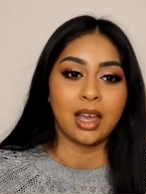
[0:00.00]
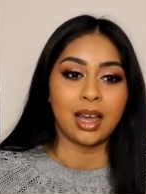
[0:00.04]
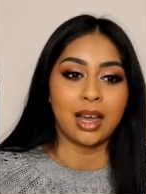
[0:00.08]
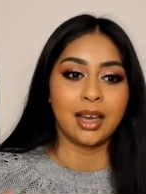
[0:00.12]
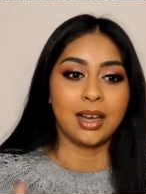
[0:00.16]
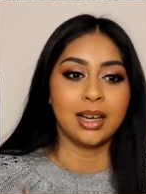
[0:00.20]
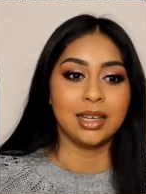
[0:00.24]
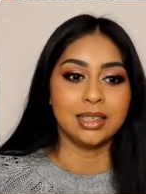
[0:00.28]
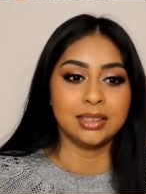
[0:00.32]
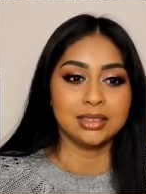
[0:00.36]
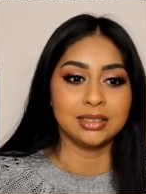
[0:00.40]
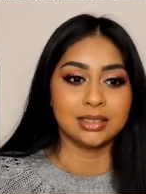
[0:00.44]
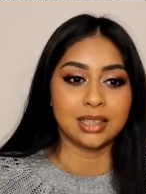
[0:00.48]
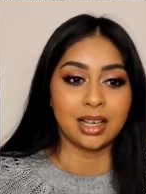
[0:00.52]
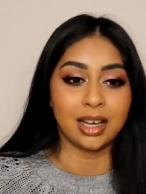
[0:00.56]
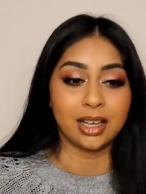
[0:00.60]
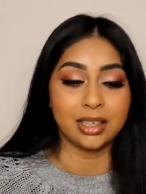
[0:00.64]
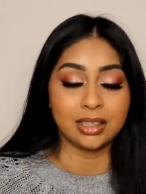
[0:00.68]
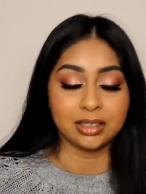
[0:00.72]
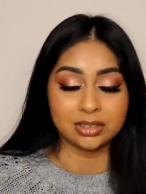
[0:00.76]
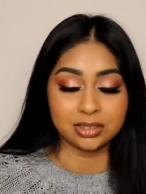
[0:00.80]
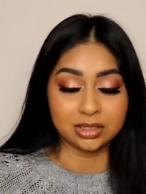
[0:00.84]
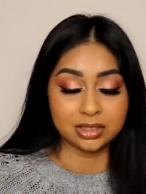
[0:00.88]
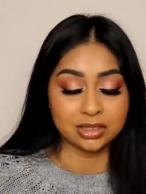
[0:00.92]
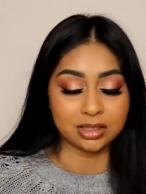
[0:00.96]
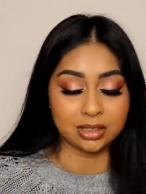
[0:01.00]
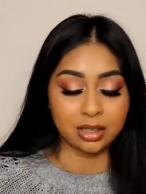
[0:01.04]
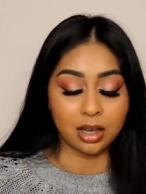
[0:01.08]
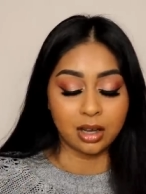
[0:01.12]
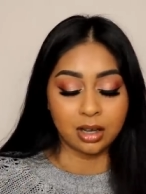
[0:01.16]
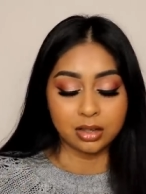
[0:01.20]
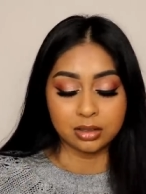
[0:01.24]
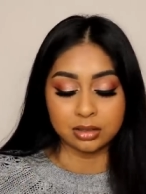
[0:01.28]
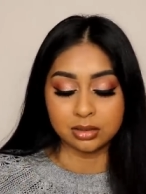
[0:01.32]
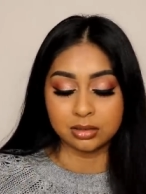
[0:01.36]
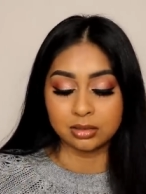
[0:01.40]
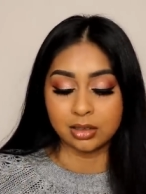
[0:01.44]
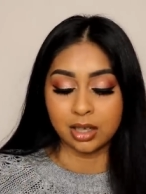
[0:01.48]
and I just
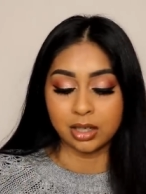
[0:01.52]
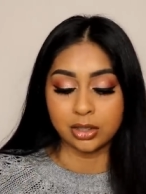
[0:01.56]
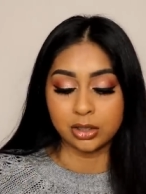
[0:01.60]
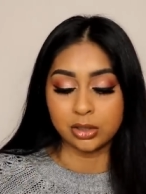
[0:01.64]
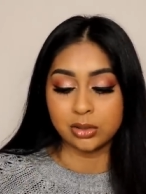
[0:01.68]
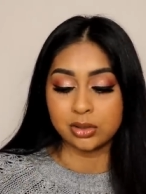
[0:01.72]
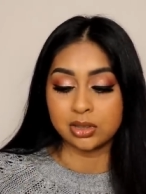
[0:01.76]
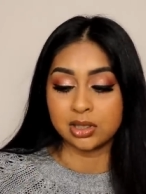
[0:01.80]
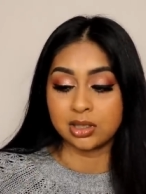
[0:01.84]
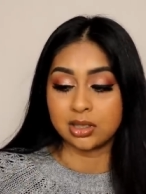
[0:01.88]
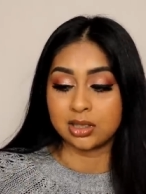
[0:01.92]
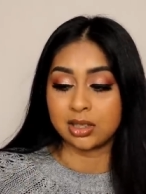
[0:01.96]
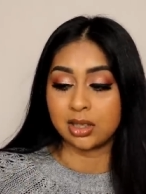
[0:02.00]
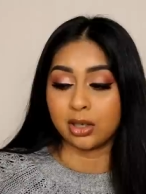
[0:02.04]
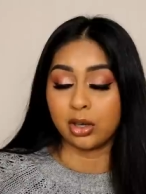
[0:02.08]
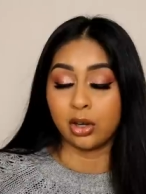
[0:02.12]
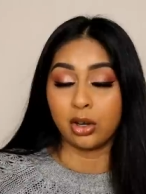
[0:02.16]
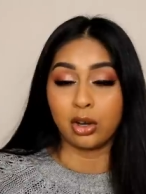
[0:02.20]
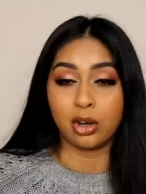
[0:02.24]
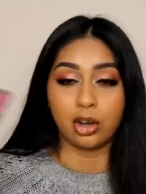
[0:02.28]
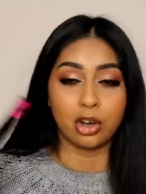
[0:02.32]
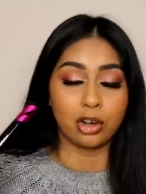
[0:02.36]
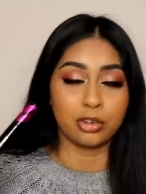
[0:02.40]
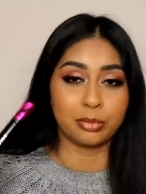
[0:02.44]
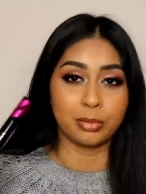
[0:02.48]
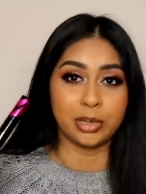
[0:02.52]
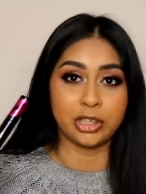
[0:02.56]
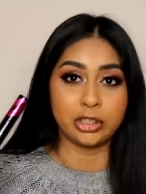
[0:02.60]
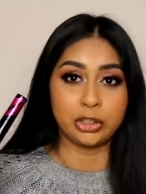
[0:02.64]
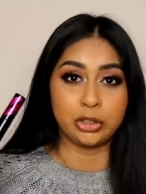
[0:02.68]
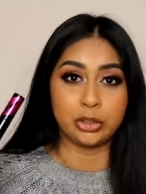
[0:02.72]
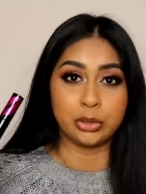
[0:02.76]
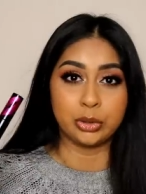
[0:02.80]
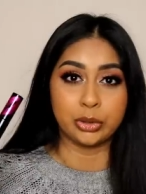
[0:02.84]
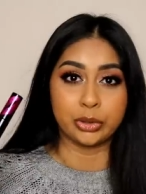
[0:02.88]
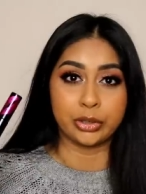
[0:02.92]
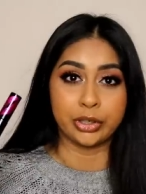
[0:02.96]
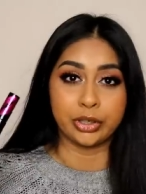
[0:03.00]
can't I use this in a lot of my
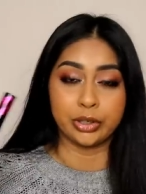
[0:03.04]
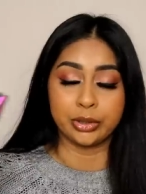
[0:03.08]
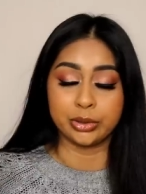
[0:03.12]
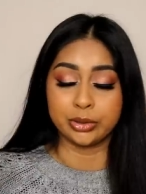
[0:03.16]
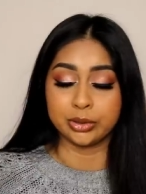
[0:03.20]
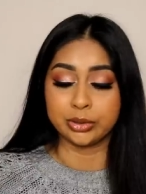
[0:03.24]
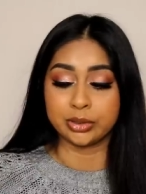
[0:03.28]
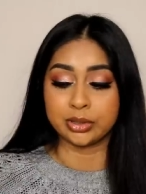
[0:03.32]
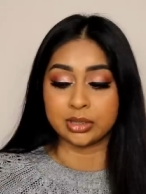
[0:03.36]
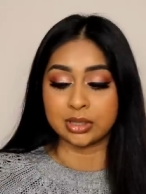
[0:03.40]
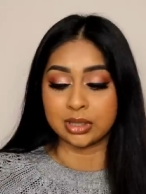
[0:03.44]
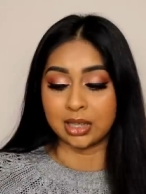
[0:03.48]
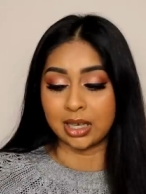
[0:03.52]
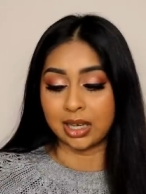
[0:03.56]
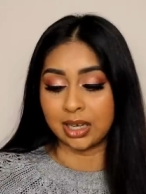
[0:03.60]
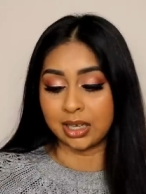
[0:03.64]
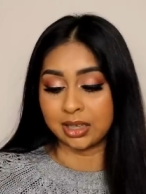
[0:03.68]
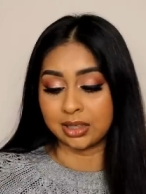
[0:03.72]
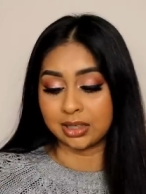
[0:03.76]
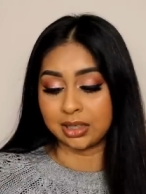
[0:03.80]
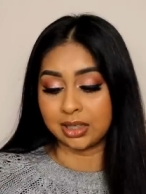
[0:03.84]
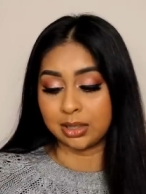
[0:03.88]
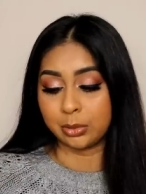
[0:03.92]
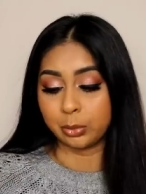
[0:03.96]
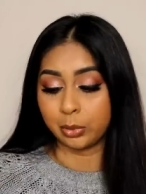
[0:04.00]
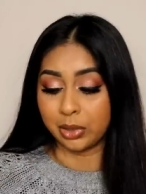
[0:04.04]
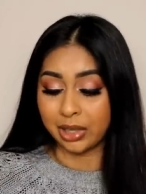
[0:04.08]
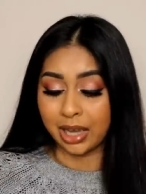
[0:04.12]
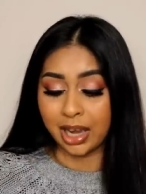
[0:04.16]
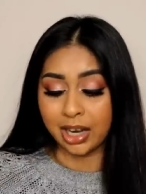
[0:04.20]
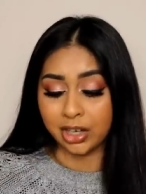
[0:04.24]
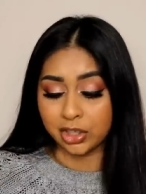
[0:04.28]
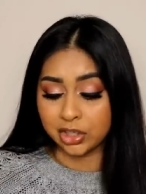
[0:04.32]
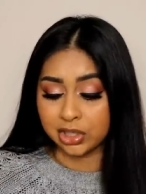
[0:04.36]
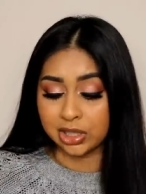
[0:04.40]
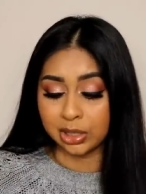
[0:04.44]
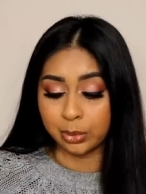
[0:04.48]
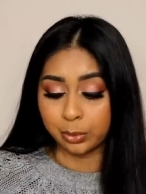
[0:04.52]
tutorials and it, it
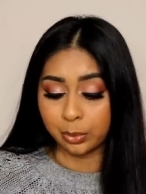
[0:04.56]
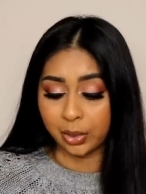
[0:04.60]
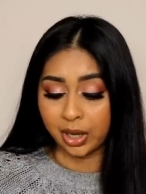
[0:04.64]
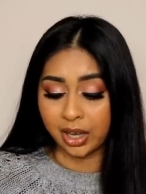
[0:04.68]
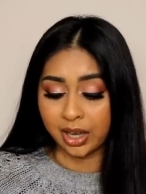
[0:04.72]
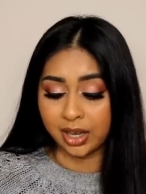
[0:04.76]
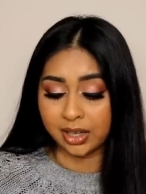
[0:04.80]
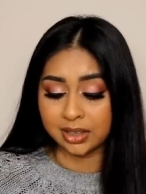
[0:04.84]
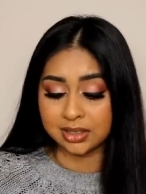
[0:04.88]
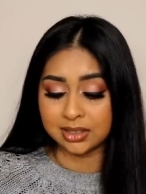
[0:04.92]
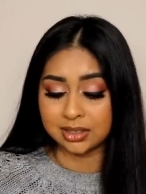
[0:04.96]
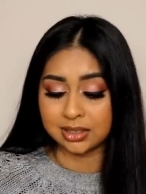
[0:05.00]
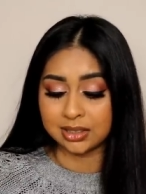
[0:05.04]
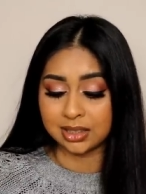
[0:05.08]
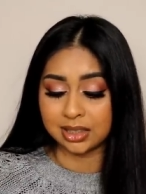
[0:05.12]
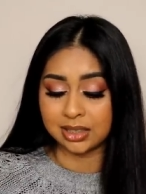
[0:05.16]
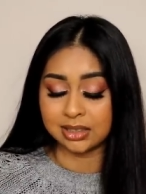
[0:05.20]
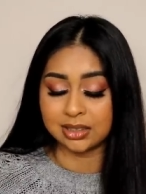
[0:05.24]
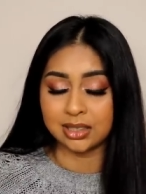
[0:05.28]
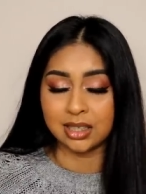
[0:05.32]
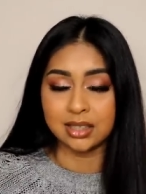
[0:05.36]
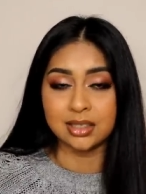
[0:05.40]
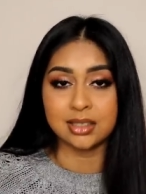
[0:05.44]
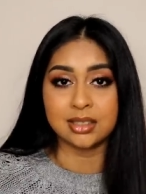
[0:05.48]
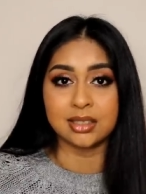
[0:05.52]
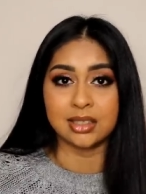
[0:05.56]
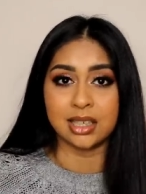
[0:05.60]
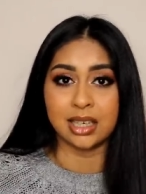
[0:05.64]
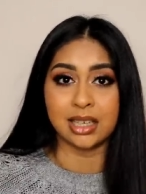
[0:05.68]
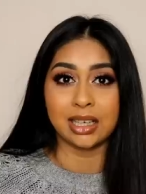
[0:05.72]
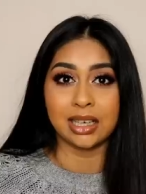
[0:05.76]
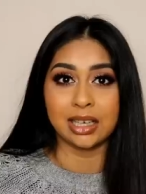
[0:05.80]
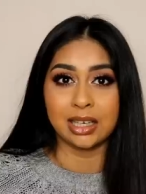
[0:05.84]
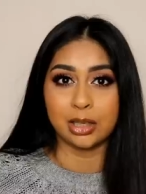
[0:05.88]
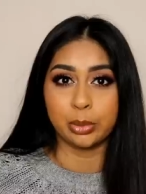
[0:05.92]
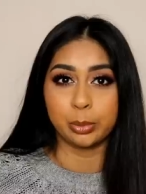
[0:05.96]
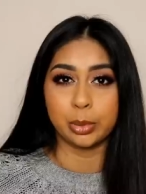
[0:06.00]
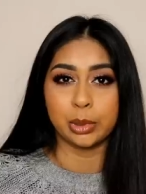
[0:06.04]
actually works it does
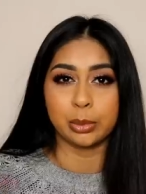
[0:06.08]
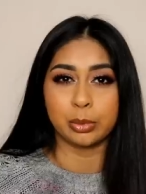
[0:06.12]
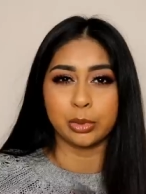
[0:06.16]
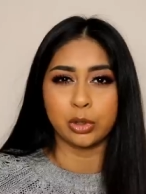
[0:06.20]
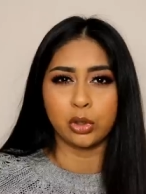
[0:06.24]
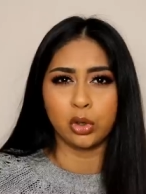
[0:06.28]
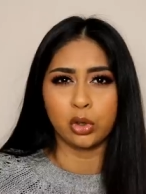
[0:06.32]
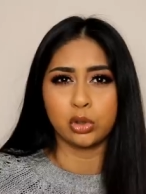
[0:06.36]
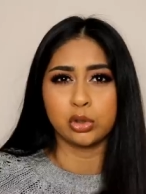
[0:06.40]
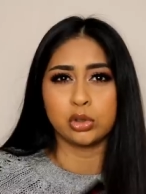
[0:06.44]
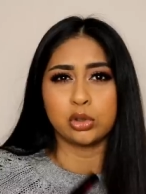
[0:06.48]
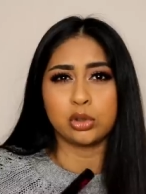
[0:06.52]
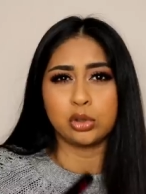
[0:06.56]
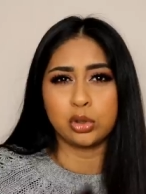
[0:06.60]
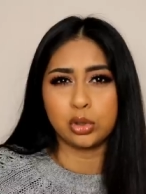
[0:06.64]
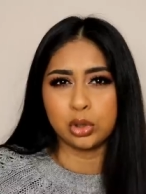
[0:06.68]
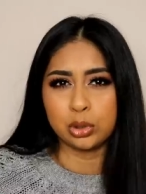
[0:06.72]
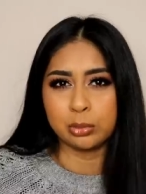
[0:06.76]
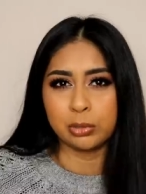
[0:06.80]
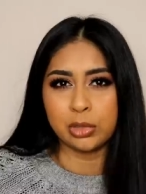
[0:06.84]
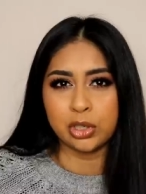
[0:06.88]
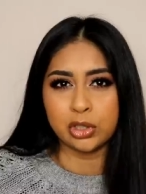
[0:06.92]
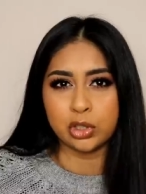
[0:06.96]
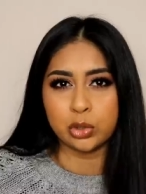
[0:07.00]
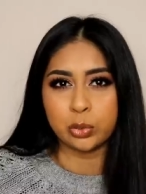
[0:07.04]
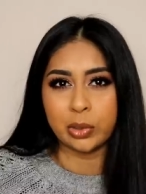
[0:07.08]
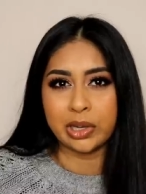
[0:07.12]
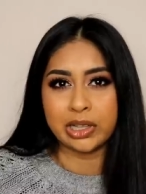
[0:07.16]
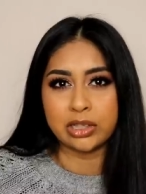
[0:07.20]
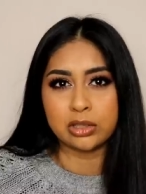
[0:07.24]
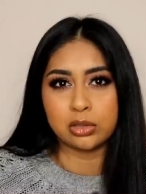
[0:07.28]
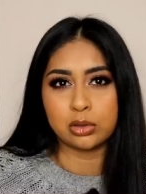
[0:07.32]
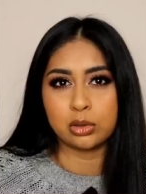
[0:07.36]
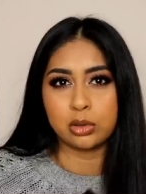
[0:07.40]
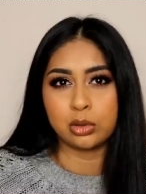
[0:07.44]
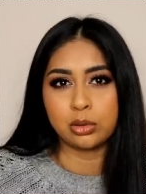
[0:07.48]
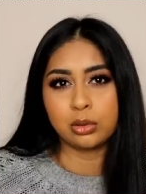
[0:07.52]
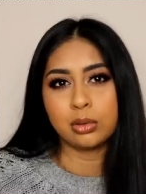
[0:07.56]
sting a little bit but not too much where
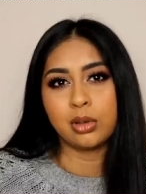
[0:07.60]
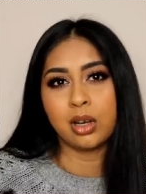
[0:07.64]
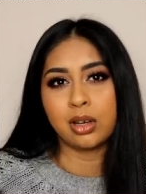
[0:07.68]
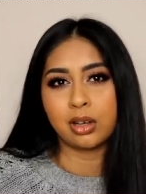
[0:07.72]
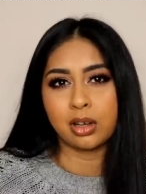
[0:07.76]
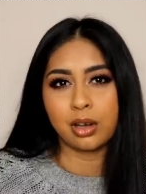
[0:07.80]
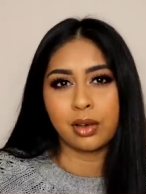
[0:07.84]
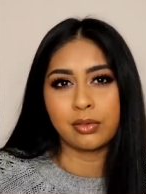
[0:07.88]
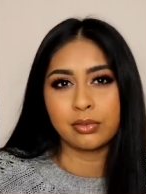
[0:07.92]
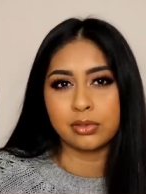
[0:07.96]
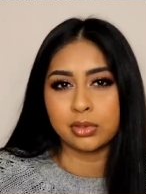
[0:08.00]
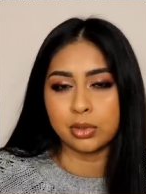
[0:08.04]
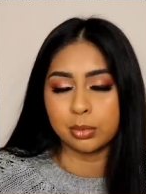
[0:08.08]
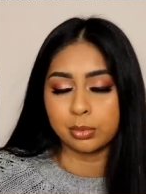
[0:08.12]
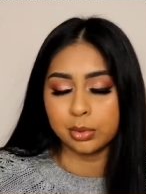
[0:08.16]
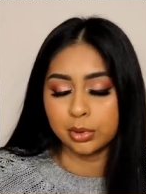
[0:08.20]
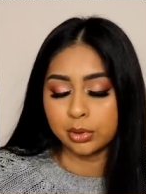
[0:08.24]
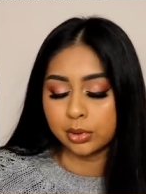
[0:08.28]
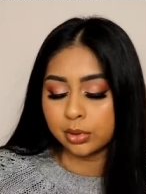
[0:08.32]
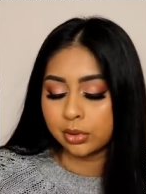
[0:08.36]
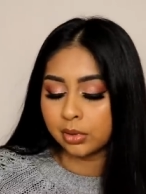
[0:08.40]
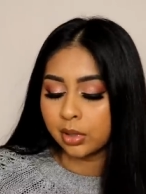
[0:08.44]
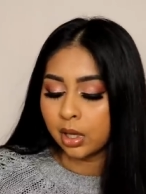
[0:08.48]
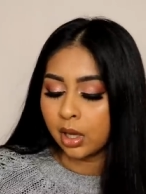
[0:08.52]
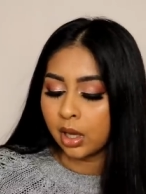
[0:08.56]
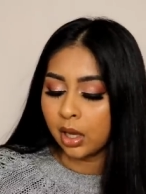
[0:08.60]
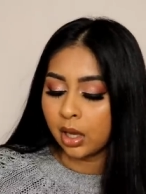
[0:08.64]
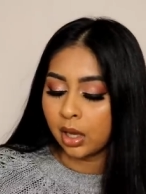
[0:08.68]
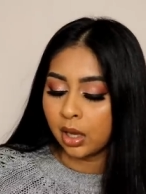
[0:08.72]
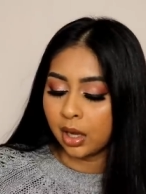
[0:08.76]
it's too uncomfortable